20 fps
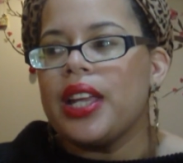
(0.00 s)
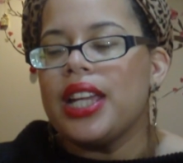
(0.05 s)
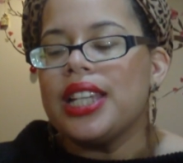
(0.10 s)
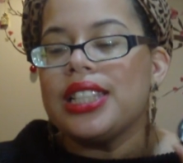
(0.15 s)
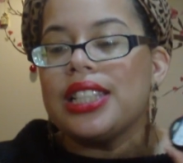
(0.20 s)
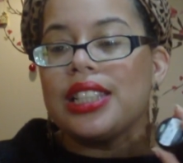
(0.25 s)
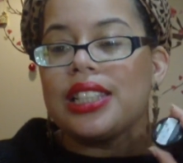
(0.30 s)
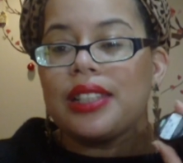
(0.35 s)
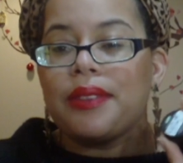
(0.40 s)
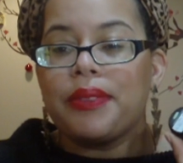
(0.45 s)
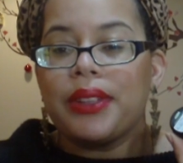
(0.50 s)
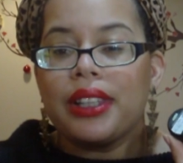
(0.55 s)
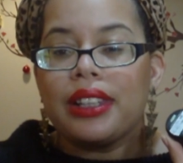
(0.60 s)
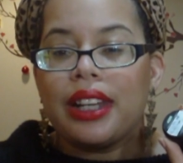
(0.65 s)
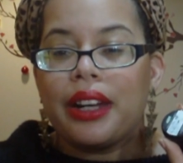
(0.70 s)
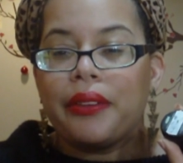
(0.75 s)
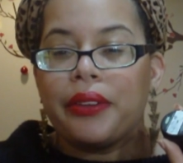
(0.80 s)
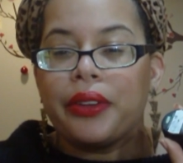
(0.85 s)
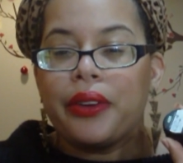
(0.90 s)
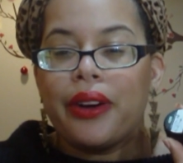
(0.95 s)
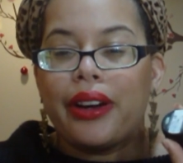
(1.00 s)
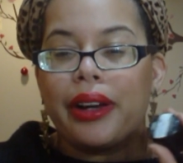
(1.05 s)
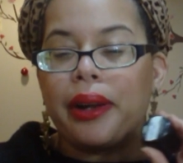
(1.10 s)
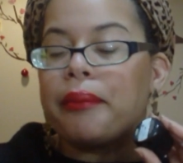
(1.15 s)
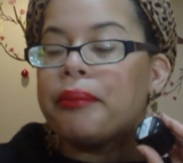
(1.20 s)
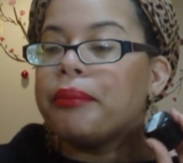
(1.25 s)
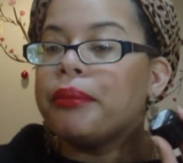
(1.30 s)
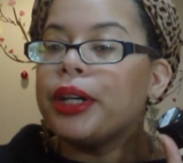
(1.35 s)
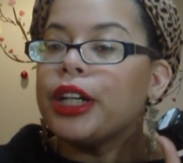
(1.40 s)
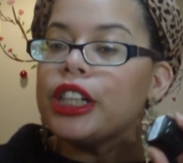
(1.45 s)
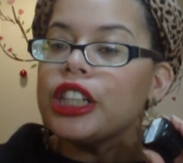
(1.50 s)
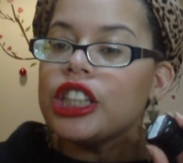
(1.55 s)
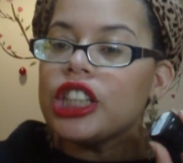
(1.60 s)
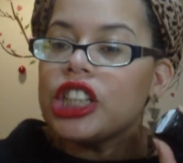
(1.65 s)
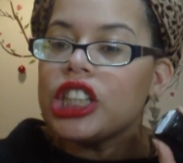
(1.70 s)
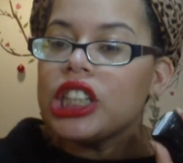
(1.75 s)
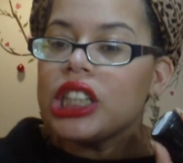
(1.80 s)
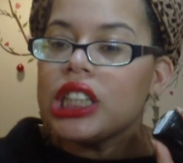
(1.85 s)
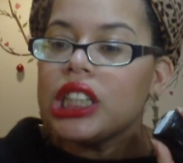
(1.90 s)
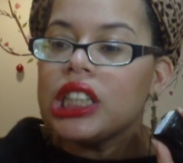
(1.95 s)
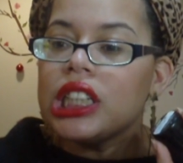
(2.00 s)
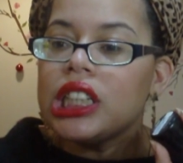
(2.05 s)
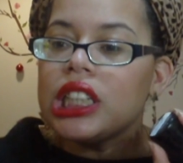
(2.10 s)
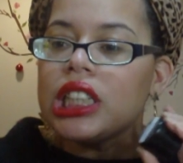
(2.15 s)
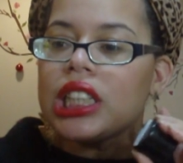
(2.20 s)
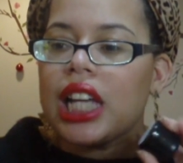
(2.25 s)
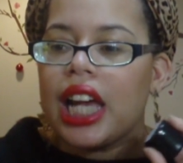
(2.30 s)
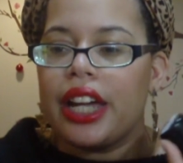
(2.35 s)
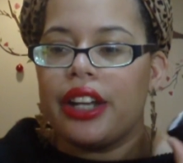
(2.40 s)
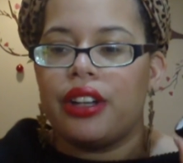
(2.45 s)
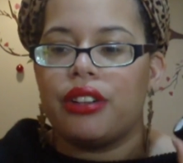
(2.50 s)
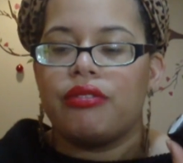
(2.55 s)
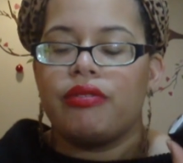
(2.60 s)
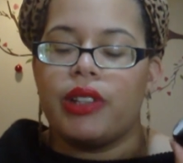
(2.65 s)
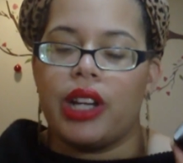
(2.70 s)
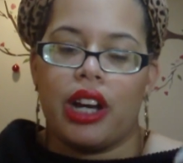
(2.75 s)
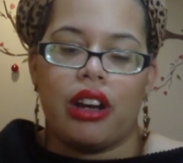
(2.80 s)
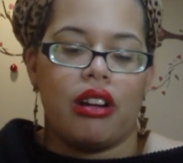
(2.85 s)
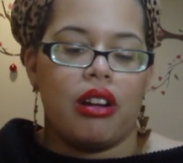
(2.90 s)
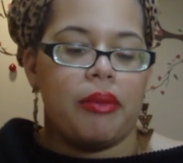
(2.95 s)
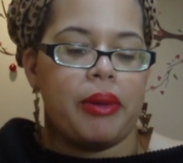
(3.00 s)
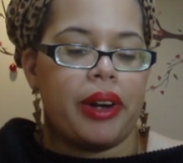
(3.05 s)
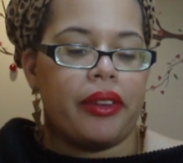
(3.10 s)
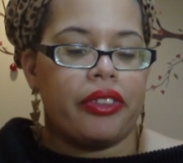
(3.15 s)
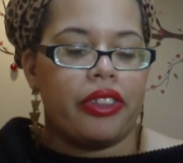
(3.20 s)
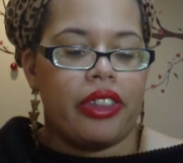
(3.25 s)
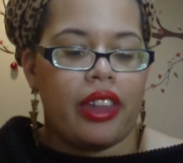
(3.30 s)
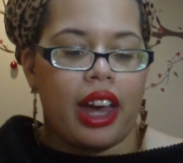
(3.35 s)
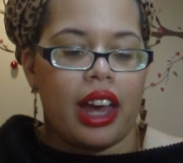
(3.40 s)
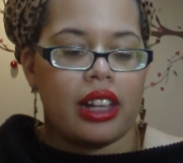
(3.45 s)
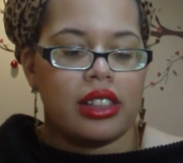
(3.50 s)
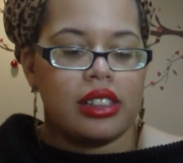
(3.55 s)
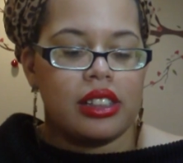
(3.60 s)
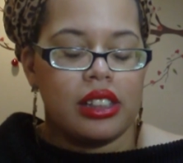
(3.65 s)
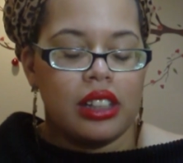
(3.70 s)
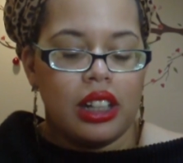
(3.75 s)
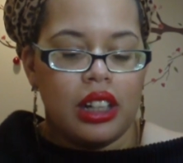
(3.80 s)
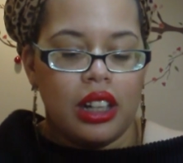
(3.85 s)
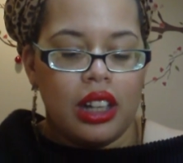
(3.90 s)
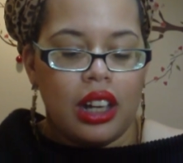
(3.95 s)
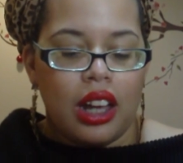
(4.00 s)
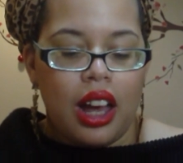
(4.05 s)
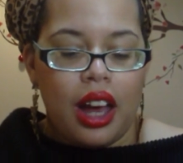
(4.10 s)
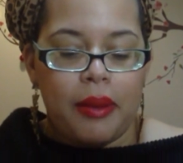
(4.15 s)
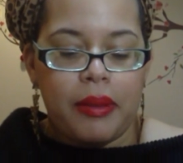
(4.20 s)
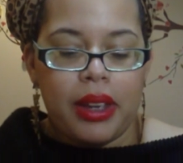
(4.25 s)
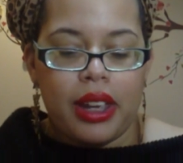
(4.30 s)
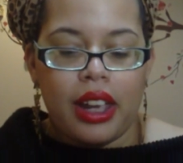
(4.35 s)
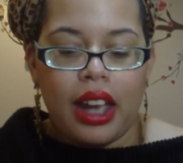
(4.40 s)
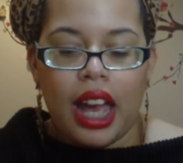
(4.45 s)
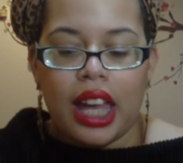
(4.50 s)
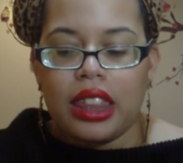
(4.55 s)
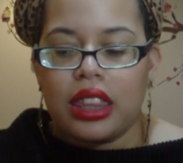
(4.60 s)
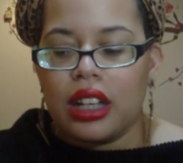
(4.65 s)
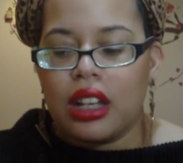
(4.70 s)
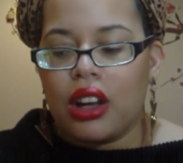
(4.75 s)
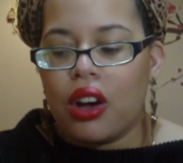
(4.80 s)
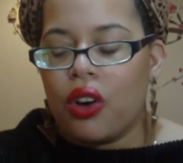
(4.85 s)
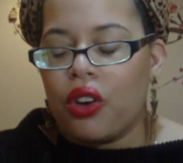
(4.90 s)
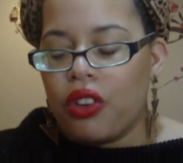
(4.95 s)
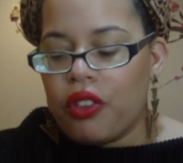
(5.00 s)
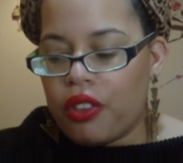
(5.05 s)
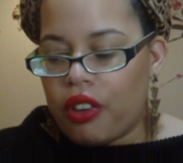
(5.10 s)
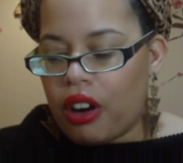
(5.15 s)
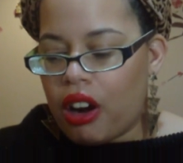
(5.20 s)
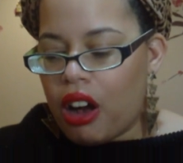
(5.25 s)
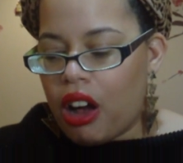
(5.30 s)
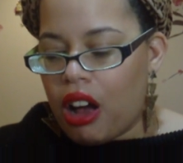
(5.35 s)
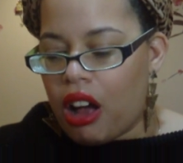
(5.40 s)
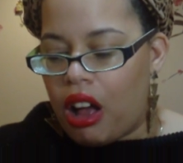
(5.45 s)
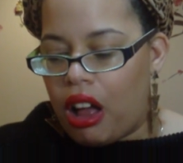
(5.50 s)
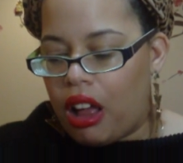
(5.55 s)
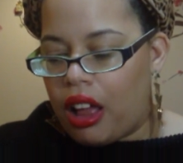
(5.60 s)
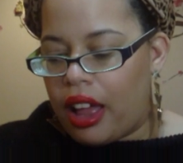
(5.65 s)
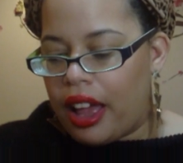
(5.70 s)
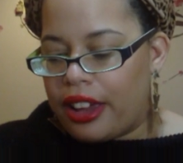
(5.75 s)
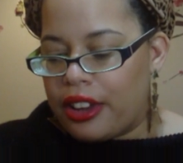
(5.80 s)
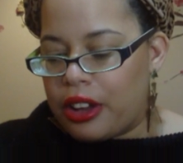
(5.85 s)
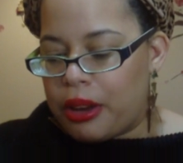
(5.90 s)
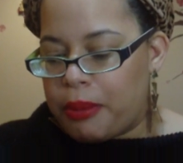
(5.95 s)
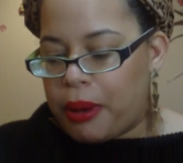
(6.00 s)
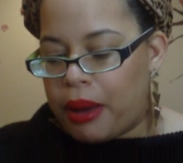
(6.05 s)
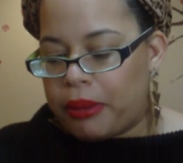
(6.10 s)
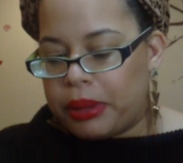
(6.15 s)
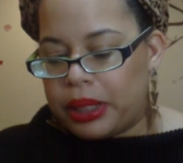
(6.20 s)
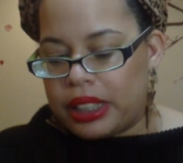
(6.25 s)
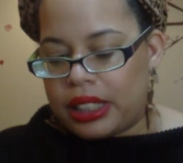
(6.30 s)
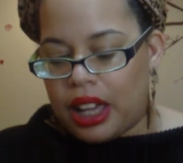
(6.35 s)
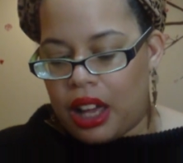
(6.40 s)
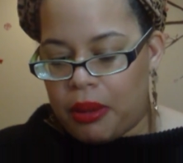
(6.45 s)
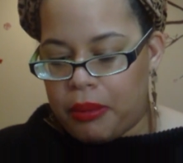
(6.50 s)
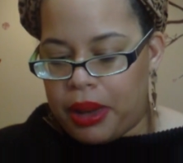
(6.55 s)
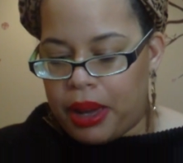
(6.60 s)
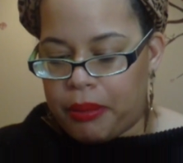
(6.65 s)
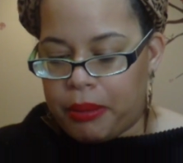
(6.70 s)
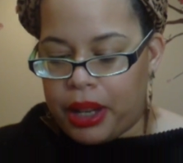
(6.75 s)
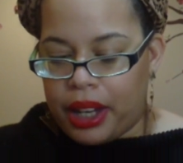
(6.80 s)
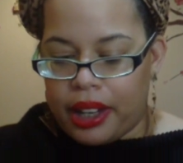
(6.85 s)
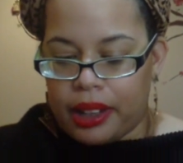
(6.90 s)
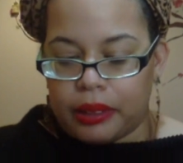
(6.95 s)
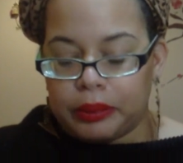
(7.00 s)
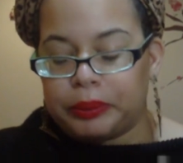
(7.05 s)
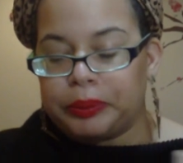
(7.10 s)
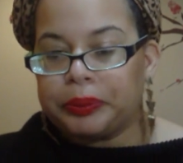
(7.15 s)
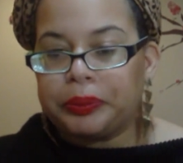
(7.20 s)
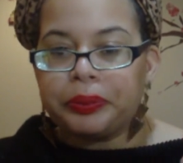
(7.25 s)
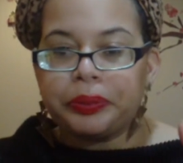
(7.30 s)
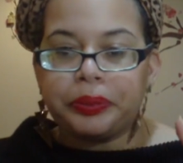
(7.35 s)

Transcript: Is it something that I would go out and purchase? I don't know about that. I mean, I think overall, you could probably tell by my